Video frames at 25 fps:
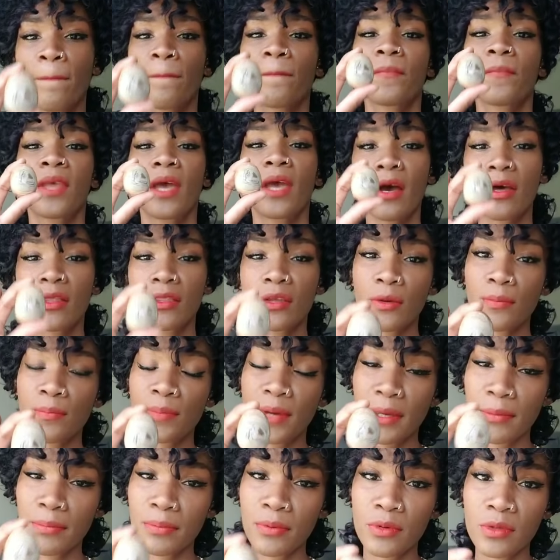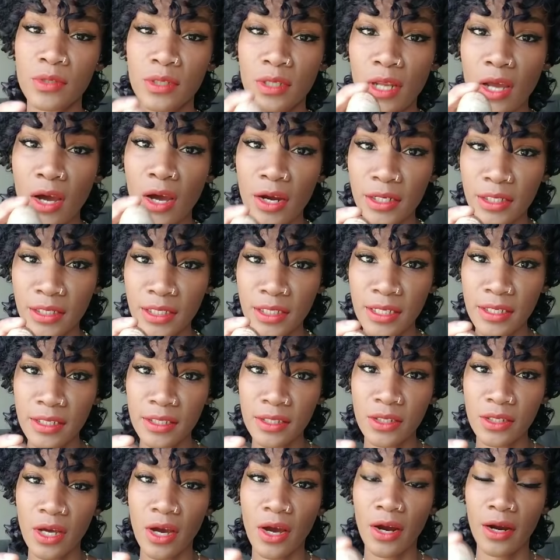other people's
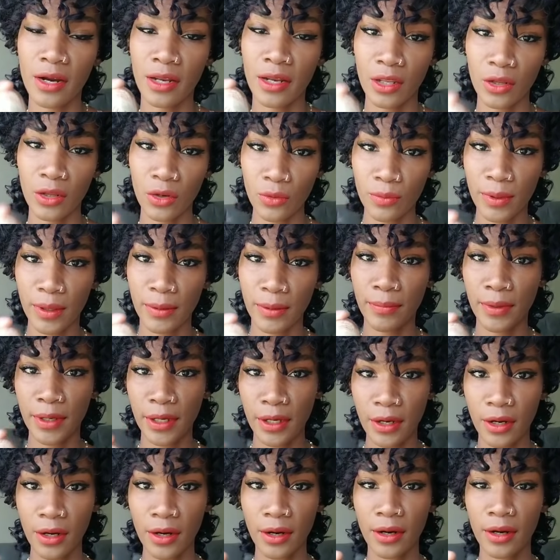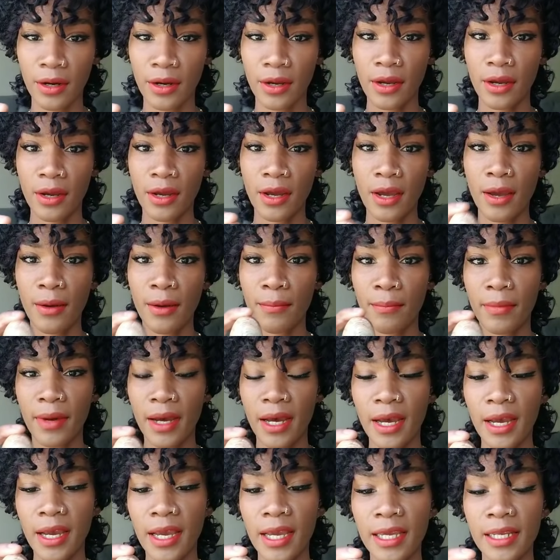larges are a little bit bigger.
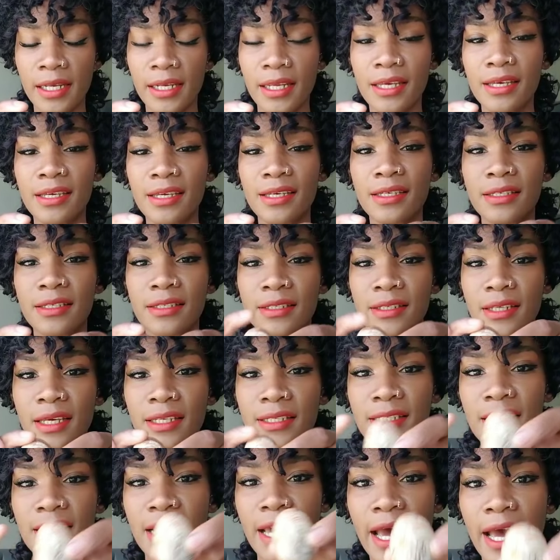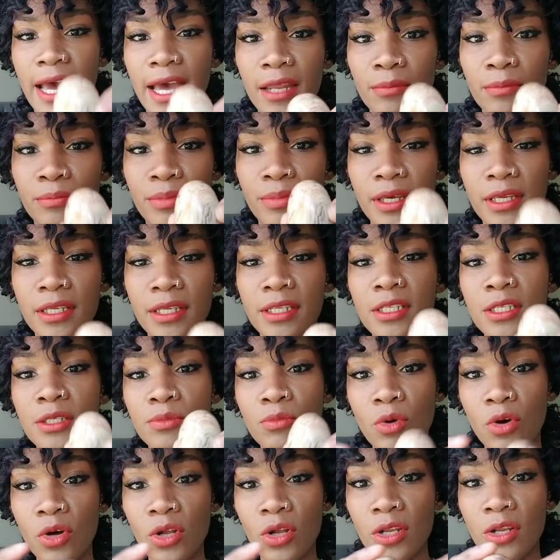Mine is a tad bit
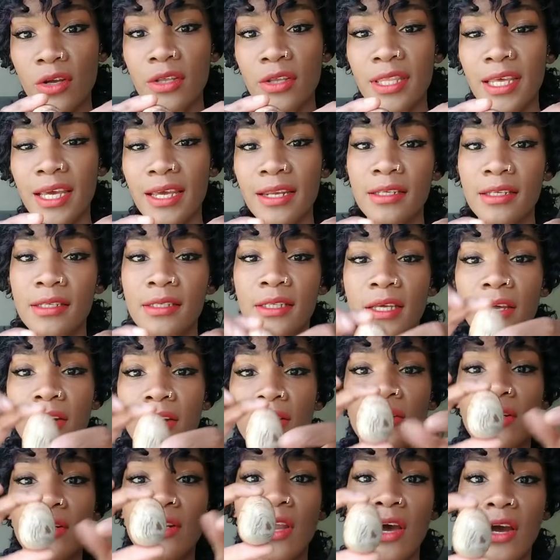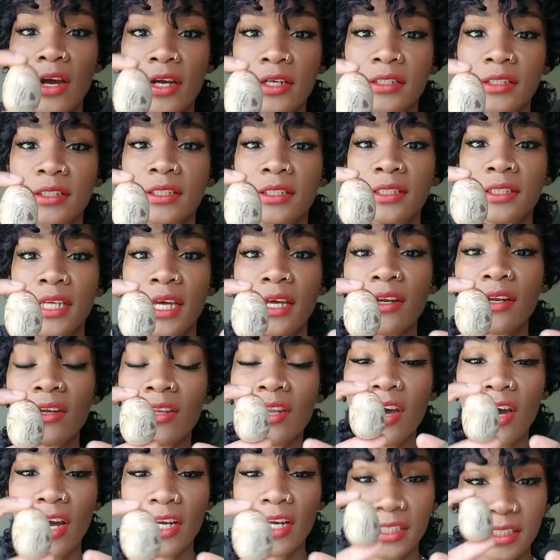smaller than the standard large. The standard
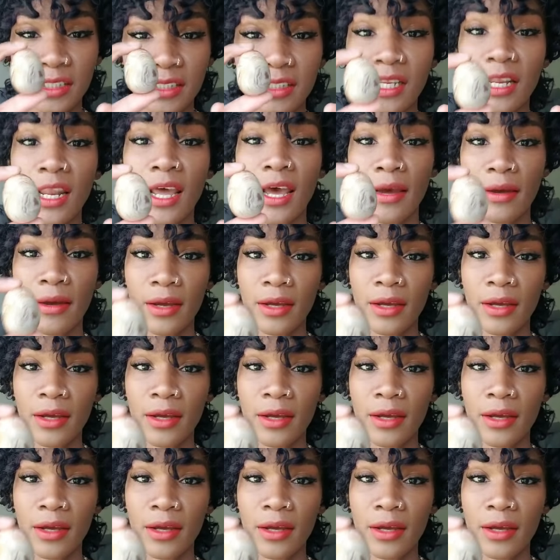large is not